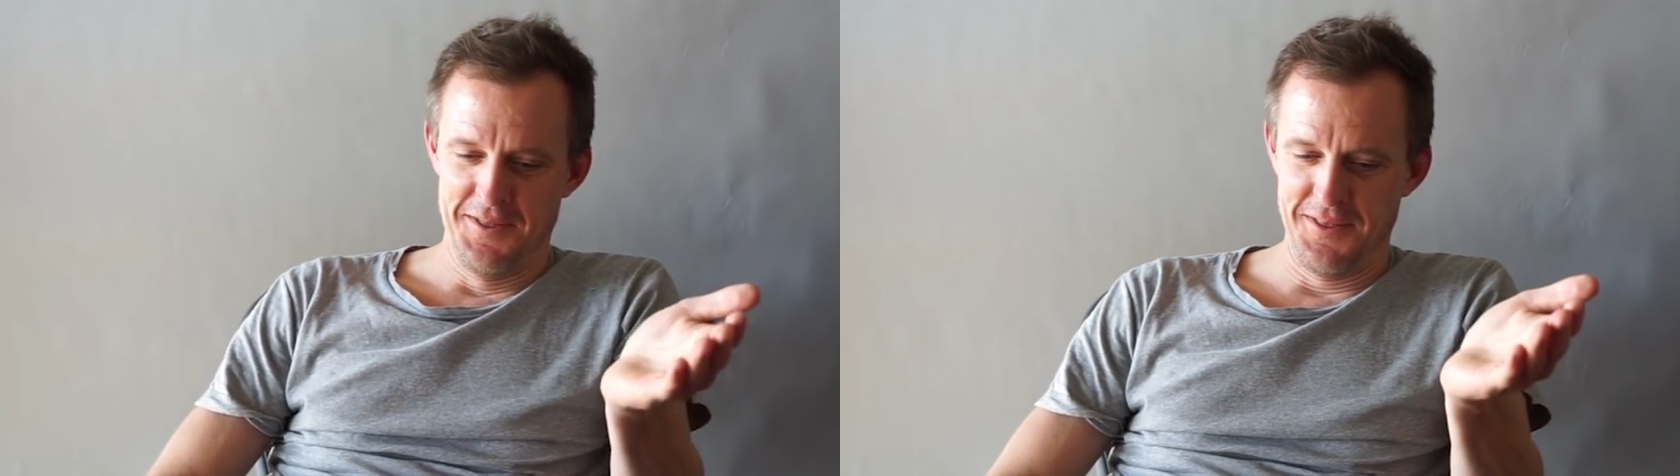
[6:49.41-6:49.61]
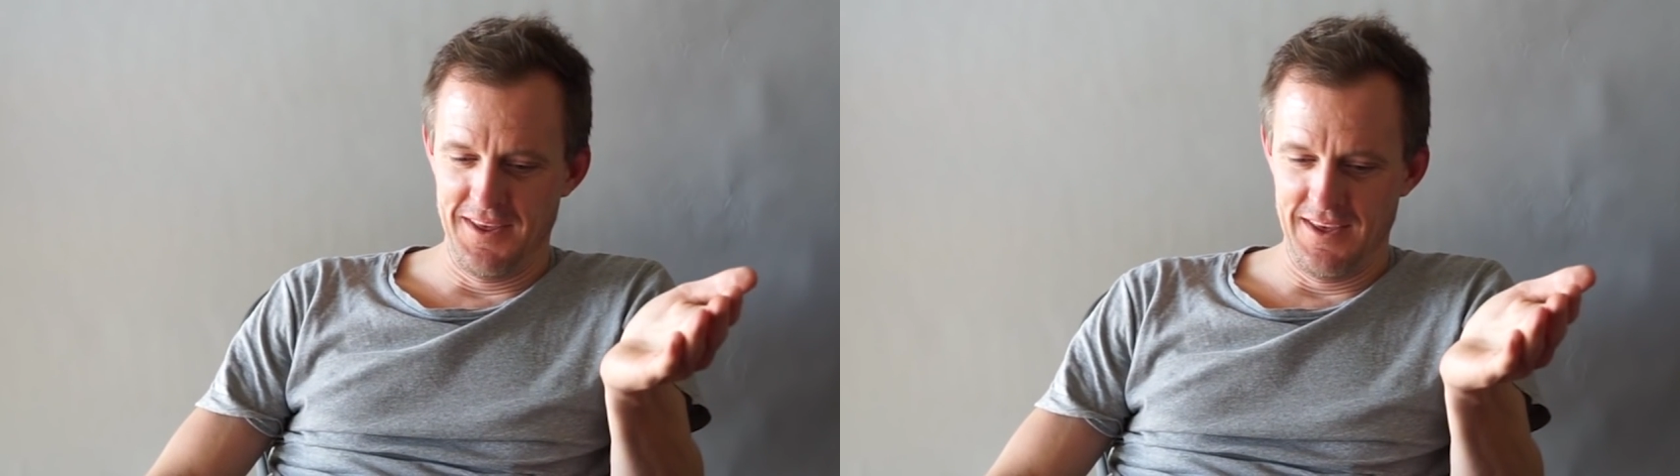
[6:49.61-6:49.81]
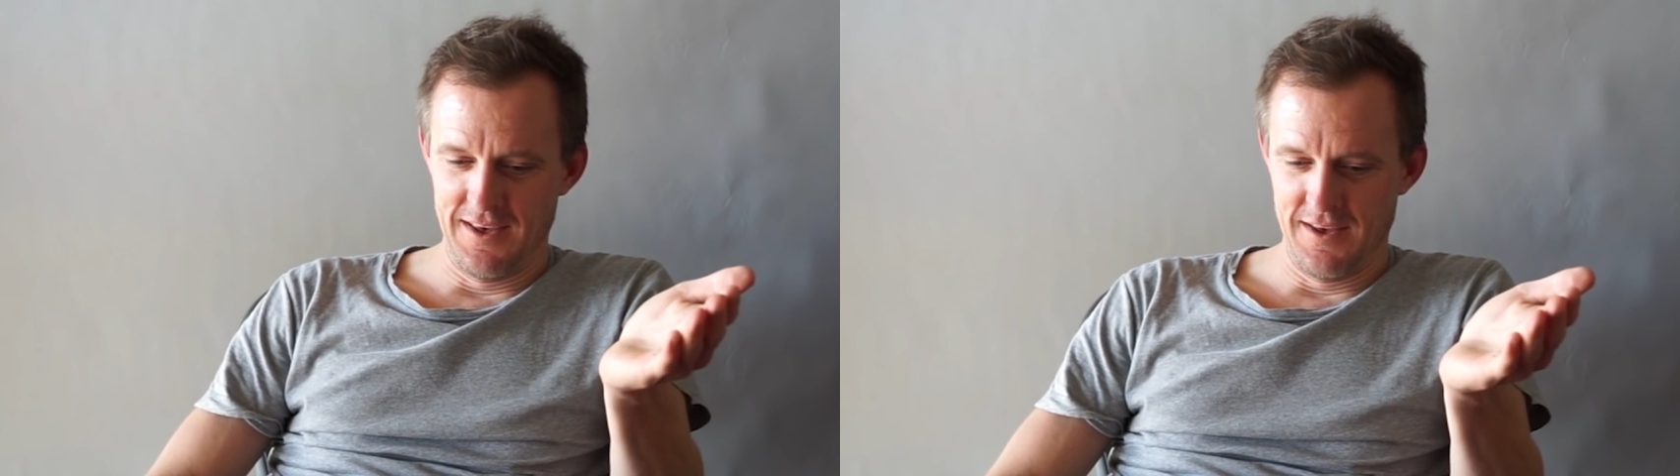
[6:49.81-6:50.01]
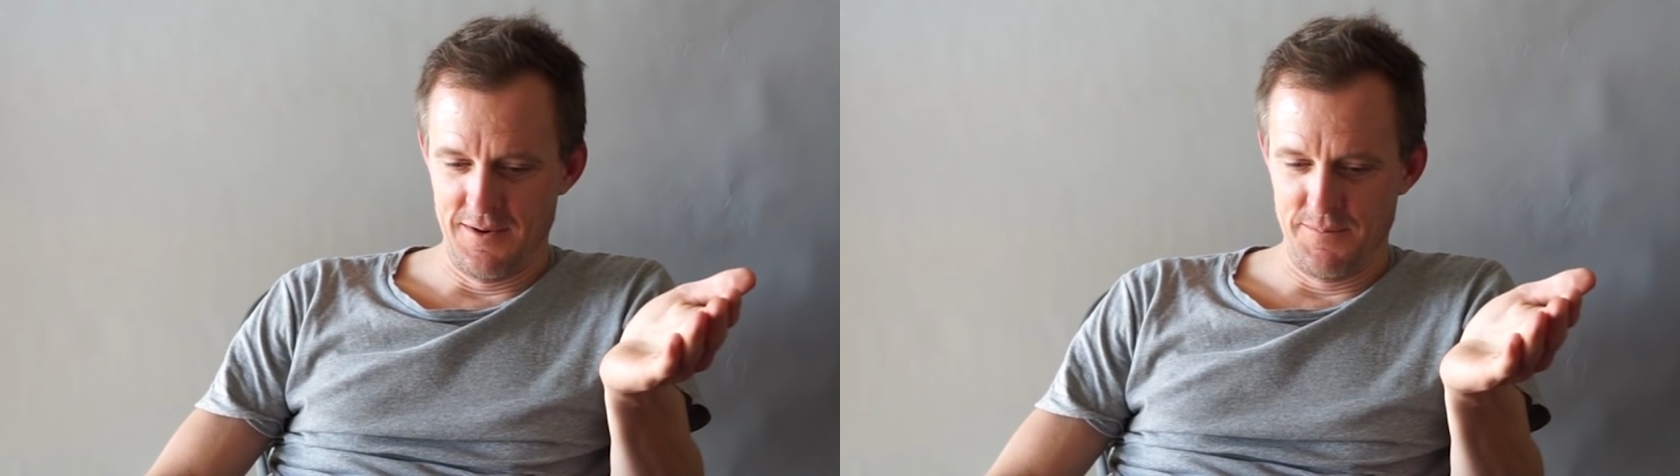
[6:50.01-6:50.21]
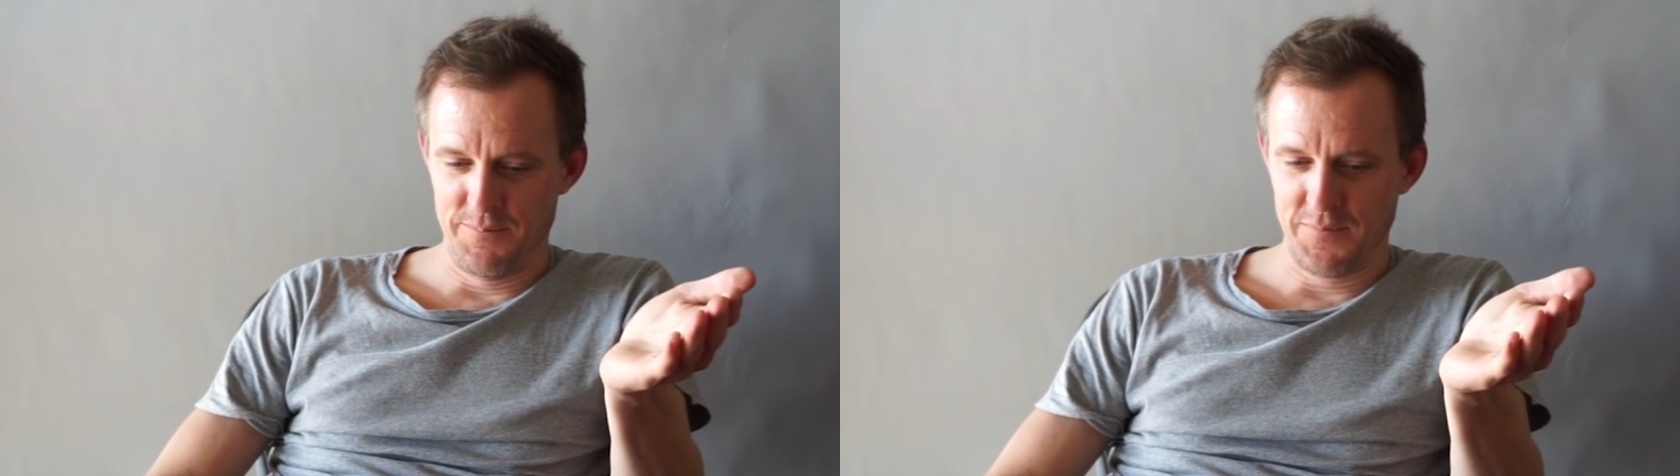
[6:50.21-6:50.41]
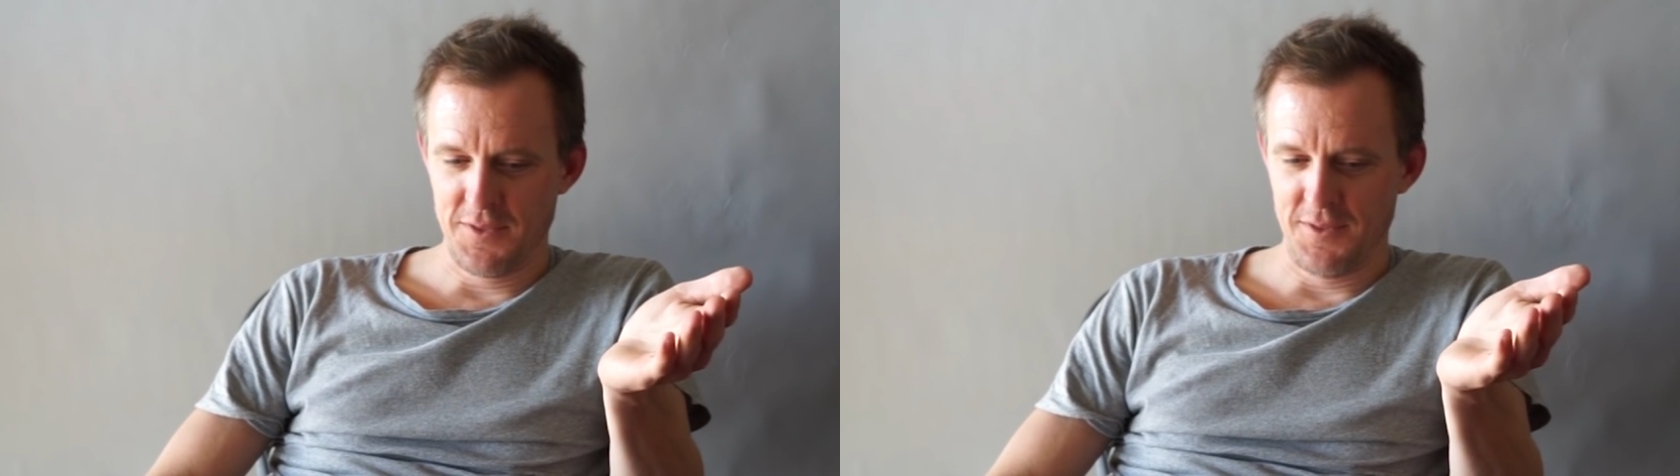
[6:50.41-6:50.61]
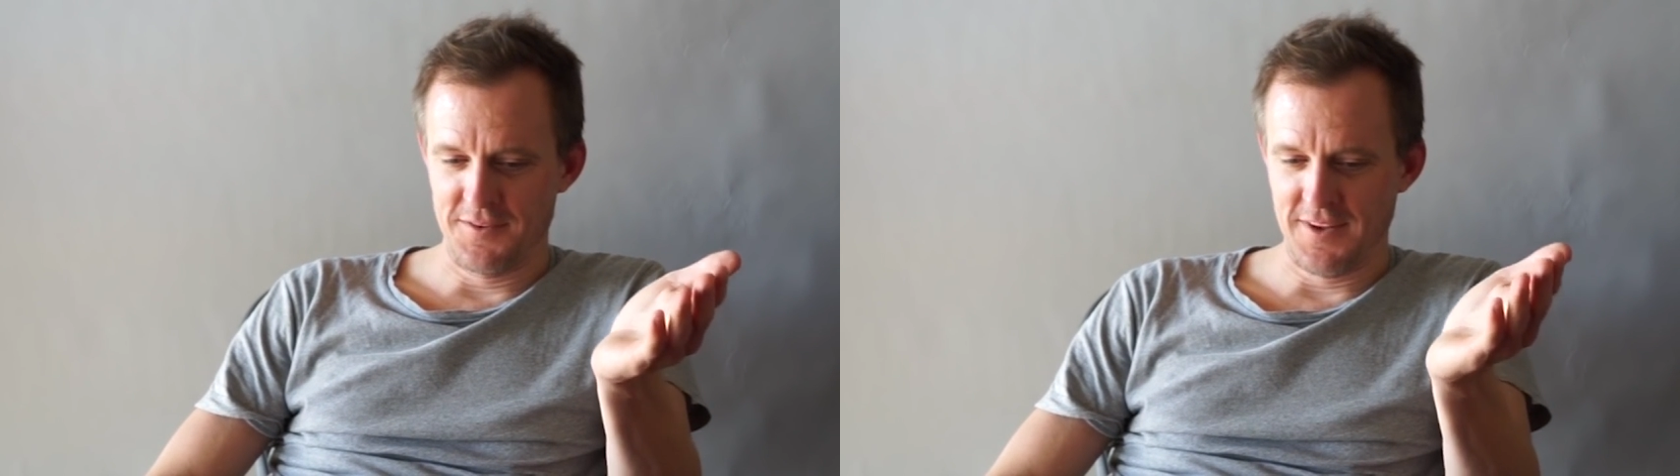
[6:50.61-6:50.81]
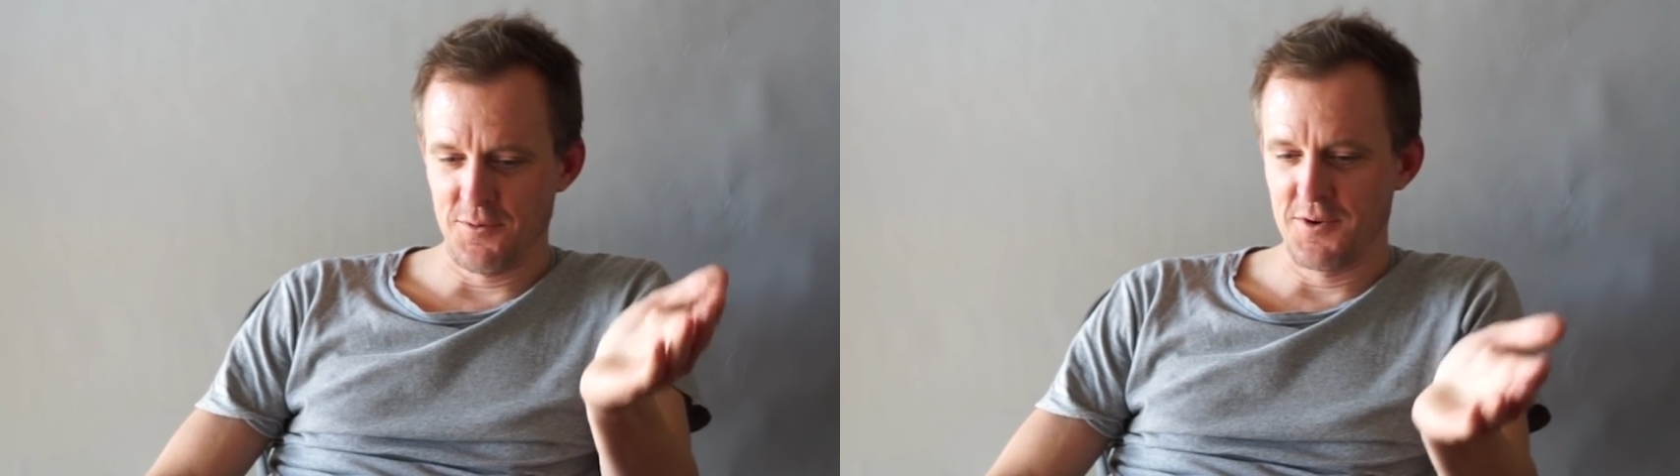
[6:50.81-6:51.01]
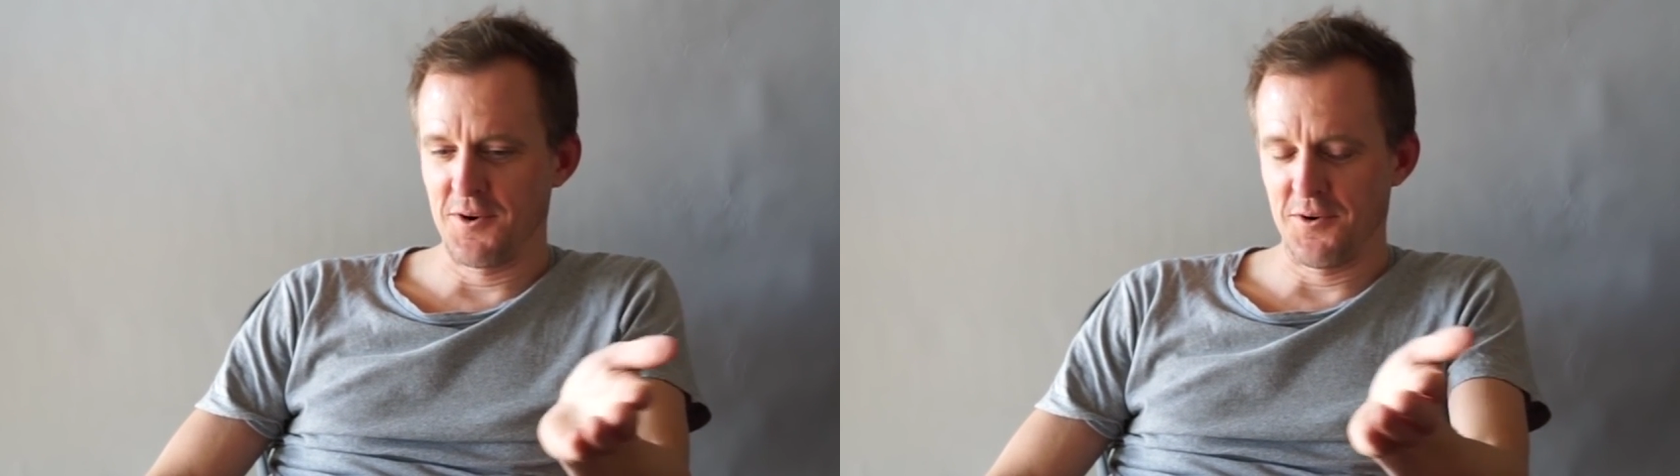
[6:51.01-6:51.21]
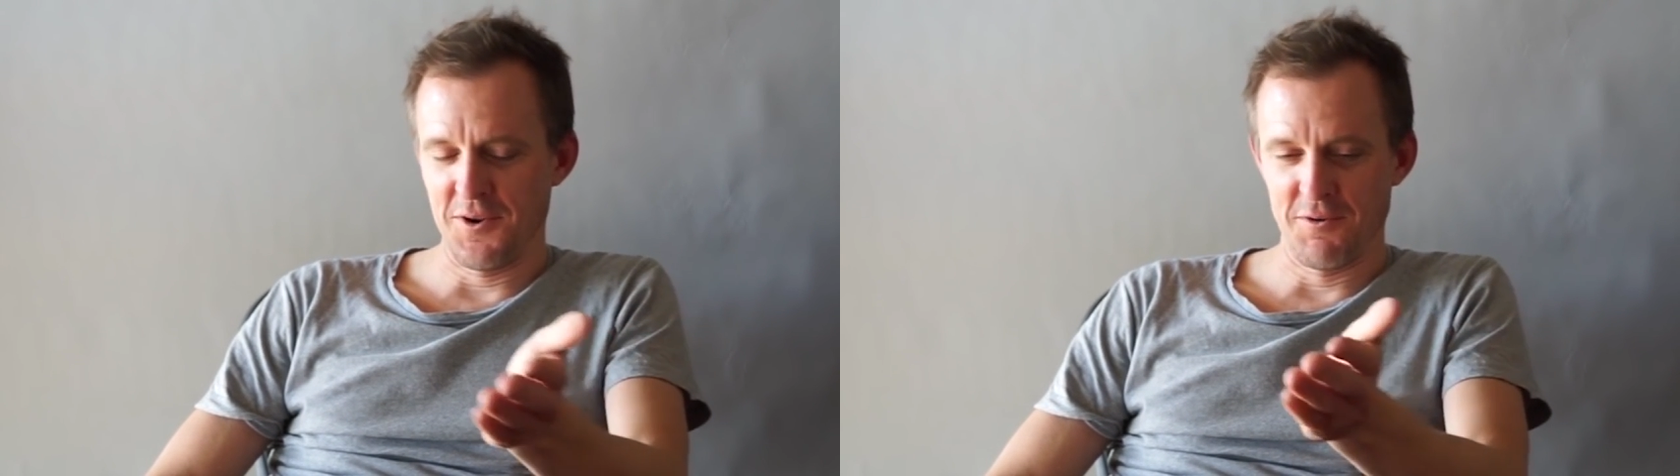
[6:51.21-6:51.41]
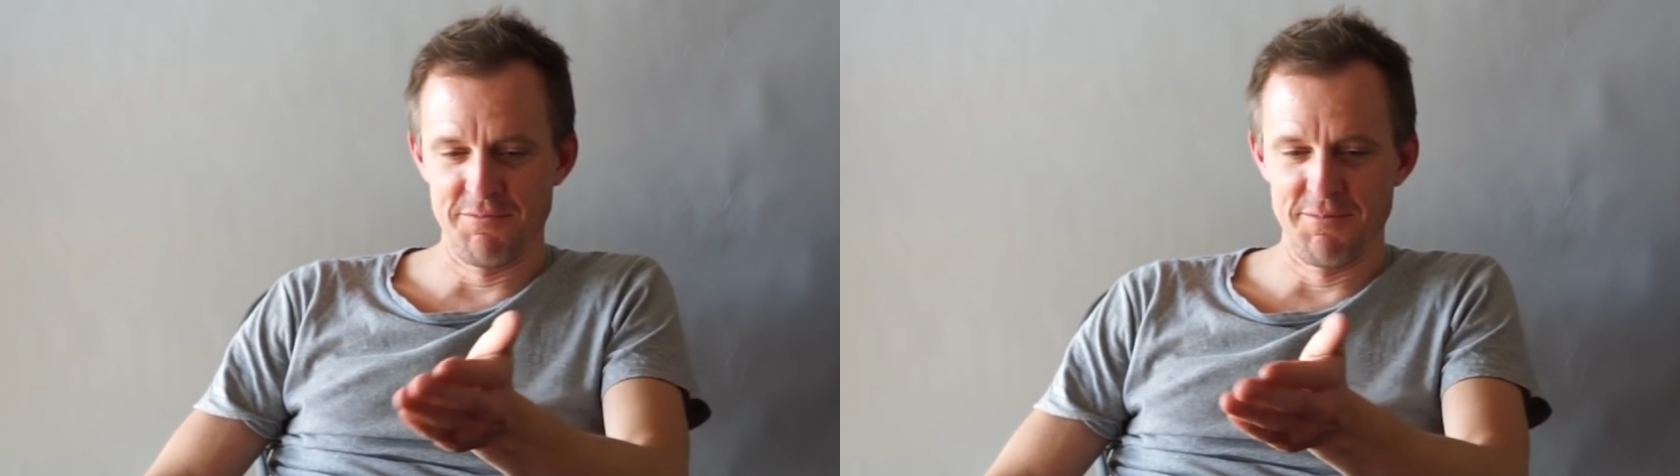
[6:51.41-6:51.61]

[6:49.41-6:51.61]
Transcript: the uh, the secretary of